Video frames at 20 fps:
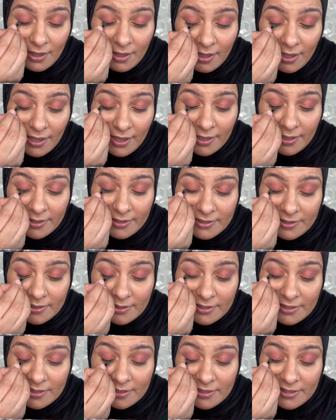and
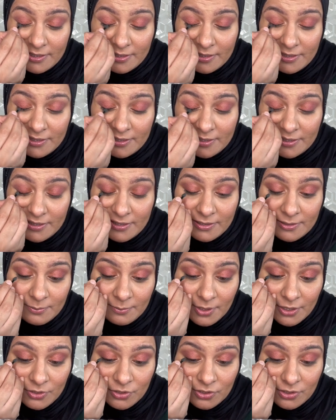just
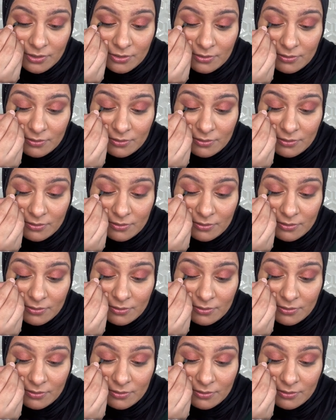smudge it.